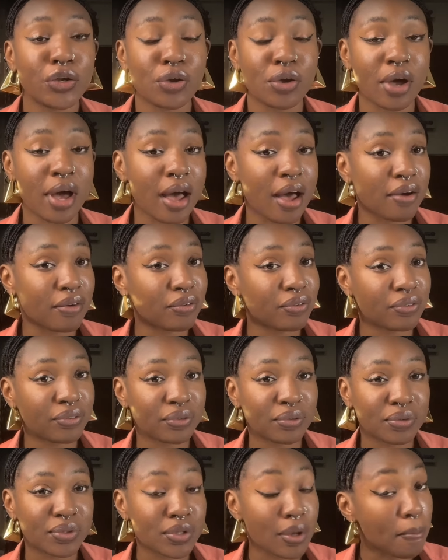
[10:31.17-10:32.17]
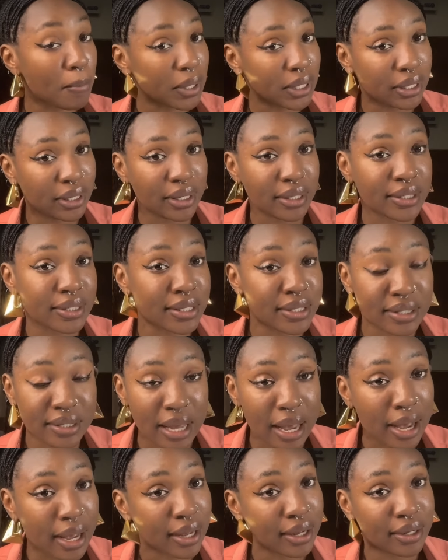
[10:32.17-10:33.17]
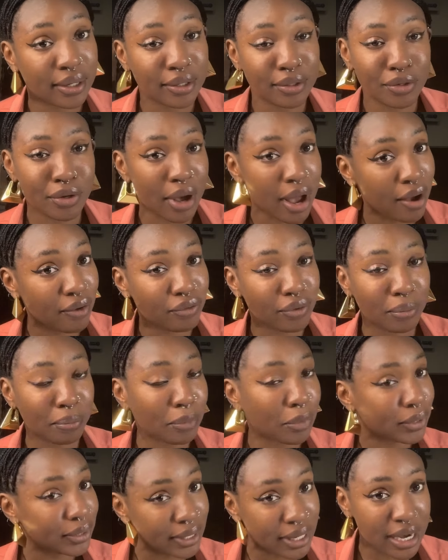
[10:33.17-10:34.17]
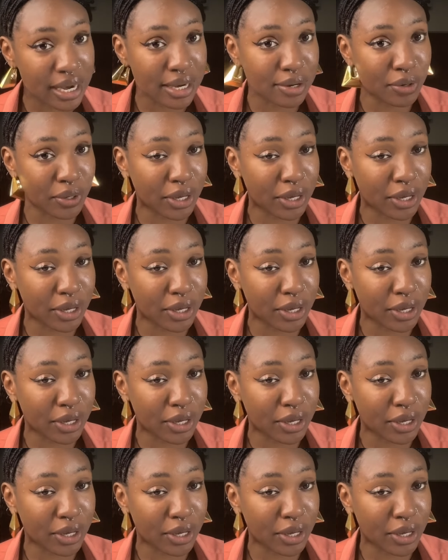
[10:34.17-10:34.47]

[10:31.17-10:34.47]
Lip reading: you have somebody, sister, you have a mother.